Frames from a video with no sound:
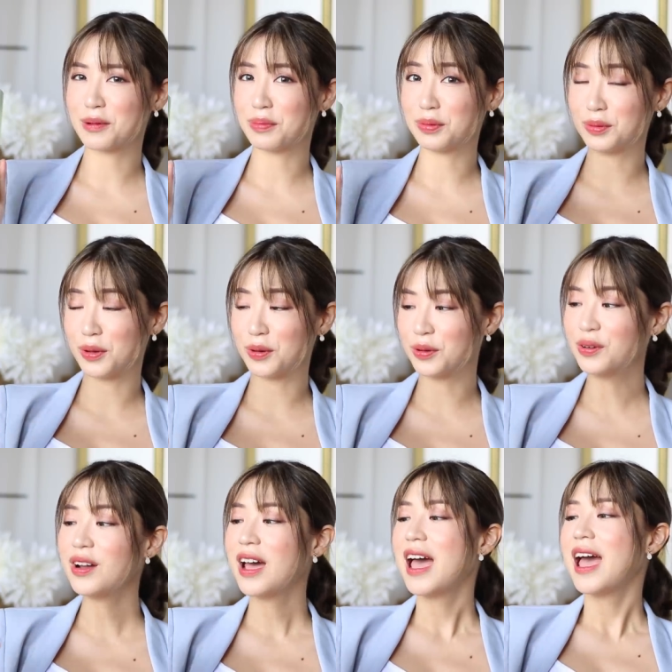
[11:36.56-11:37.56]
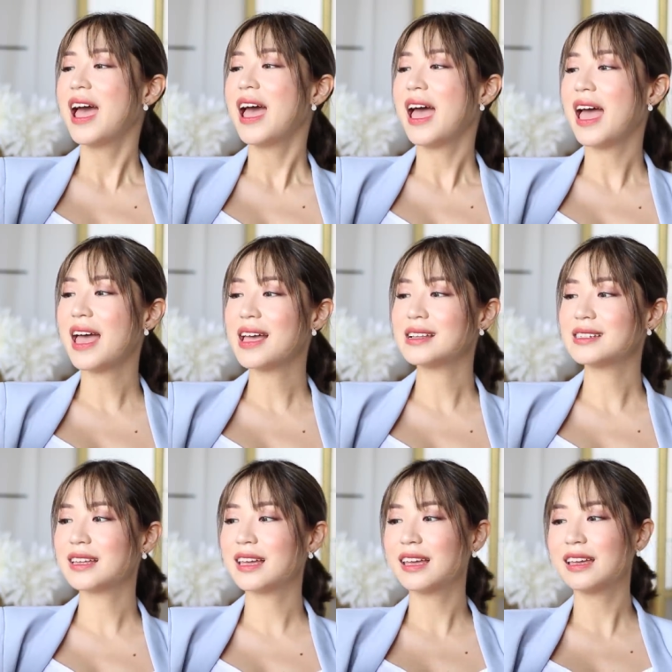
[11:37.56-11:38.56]
down below.
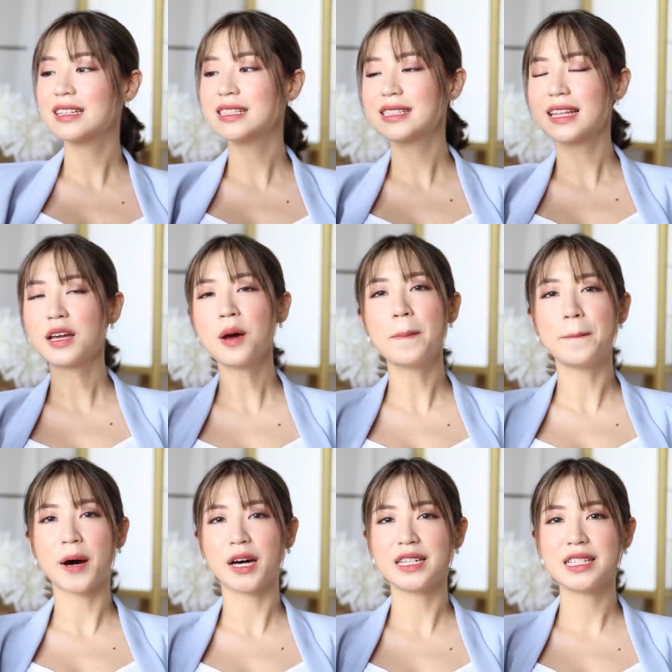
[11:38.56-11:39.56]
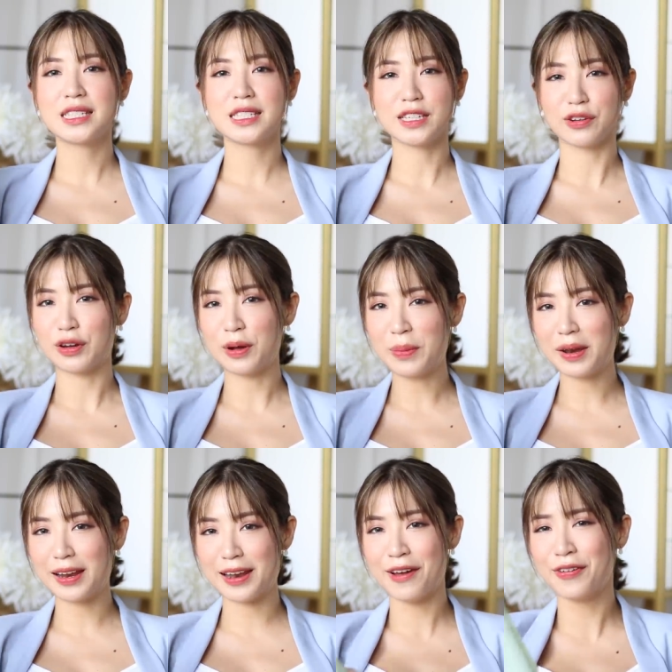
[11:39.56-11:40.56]
And it's like a body serum,
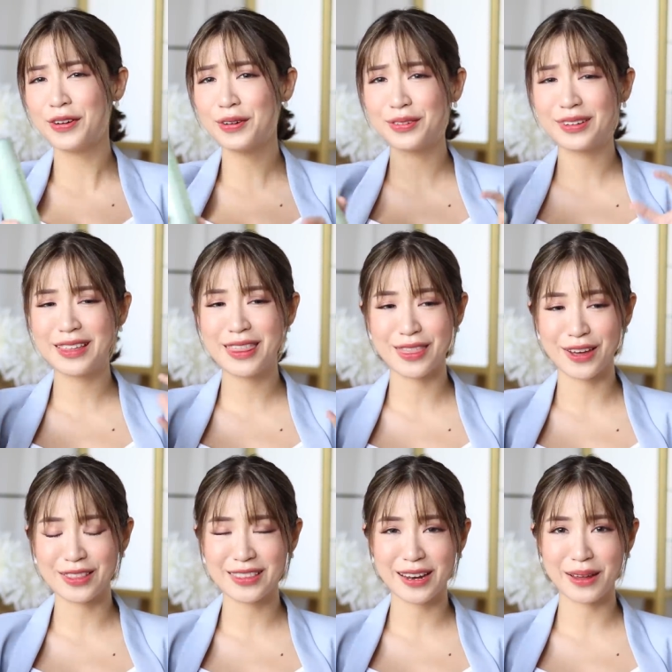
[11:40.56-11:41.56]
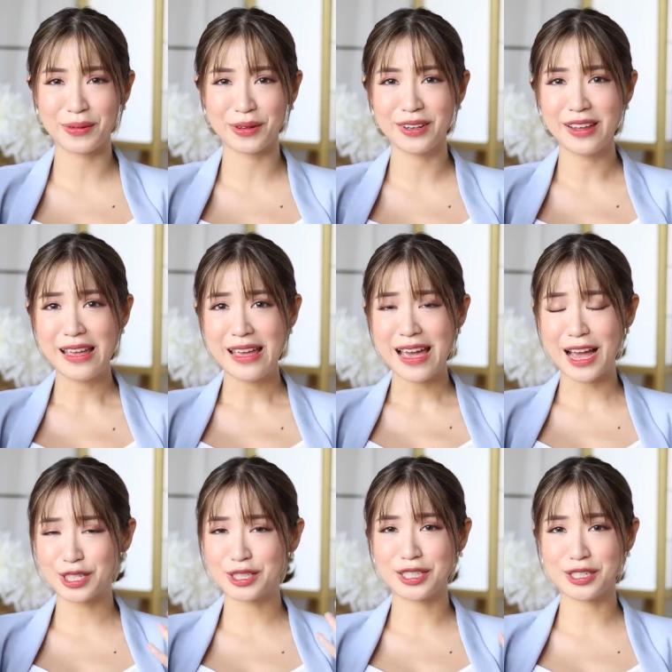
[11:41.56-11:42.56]
and I never really thought that I would
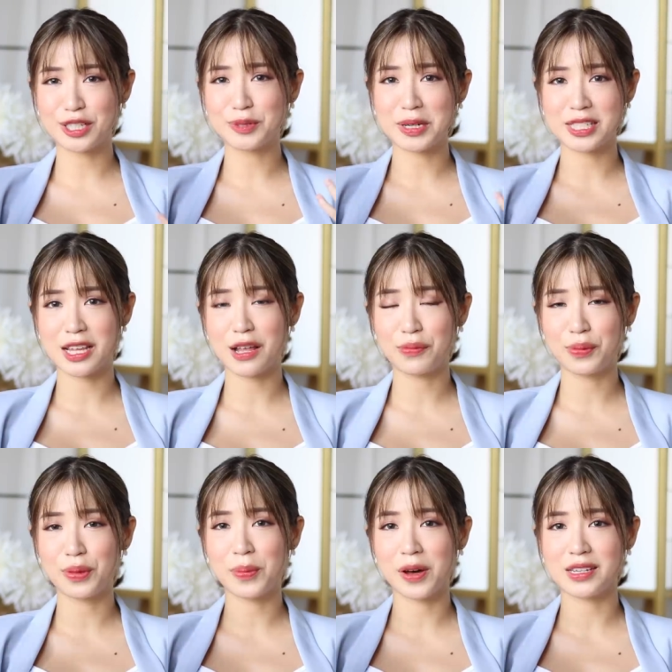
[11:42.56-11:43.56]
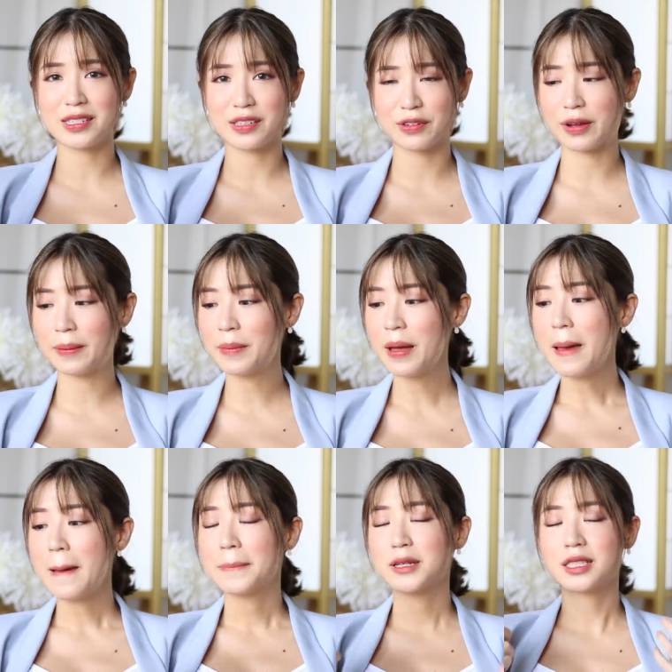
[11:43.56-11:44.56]
actually indulge myself with a body serum.
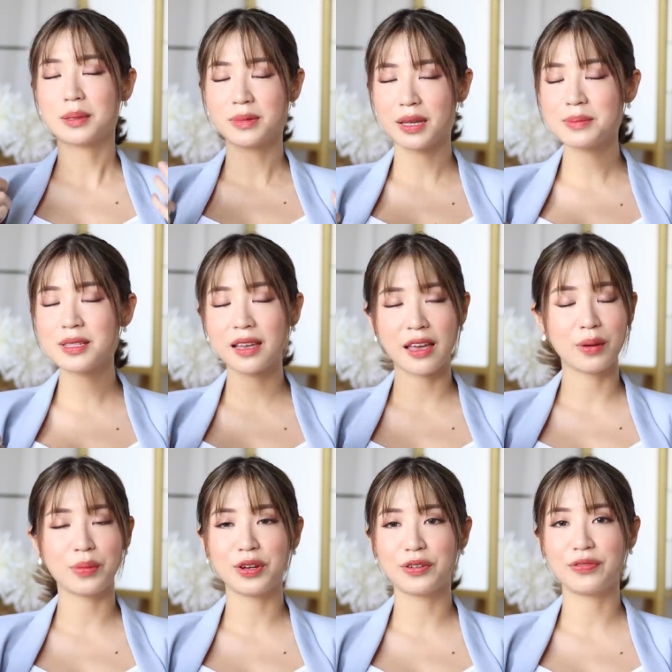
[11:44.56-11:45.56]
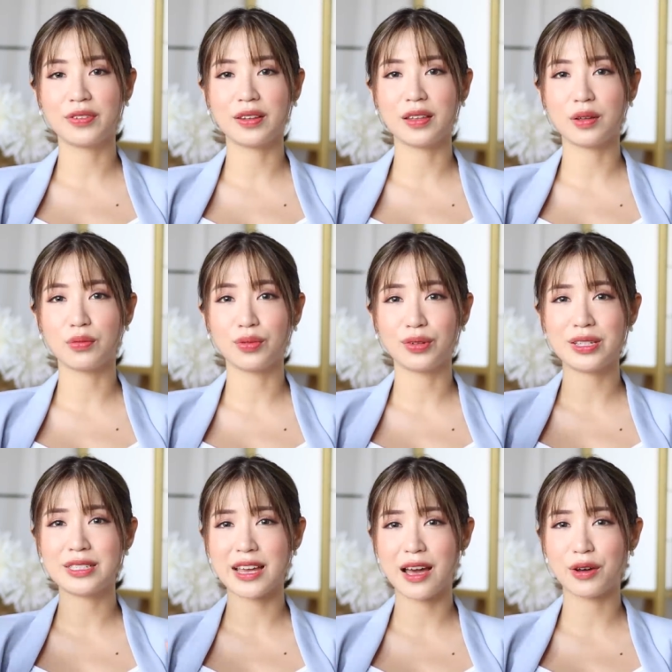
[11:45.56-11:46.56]
But sometimes, again, when you're feeling
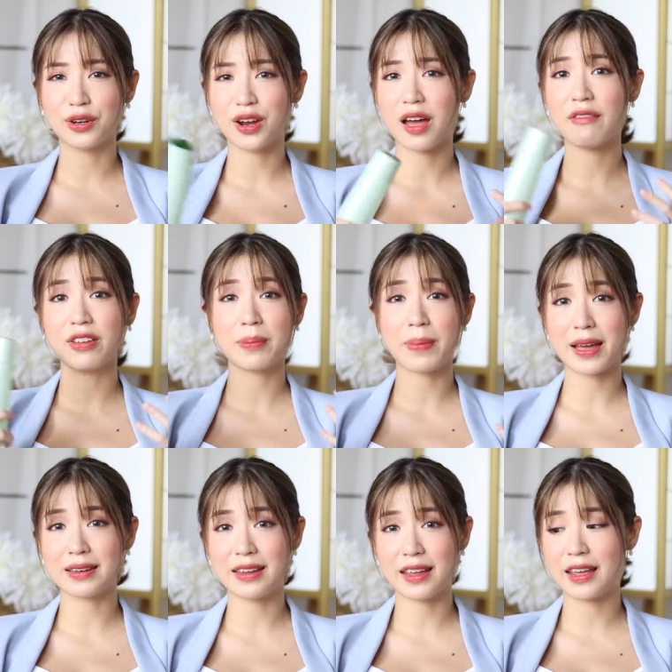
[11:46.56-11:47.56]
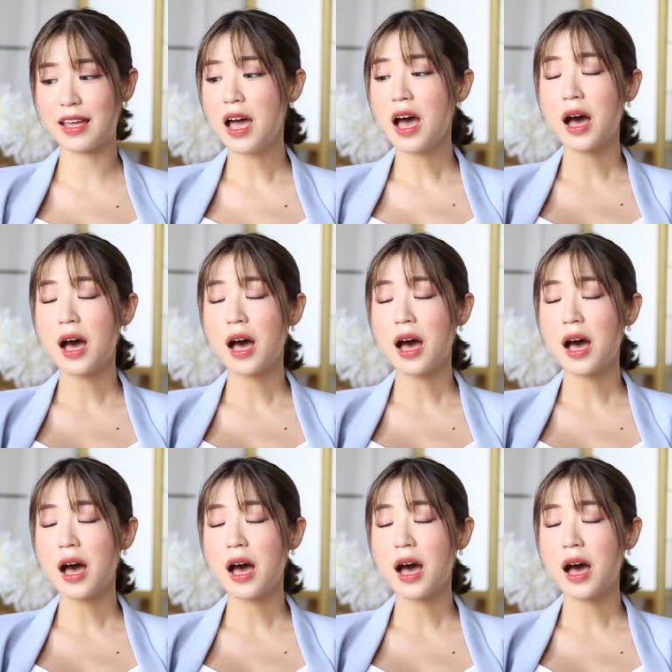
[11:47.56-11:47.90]
really down, you're having a bad day,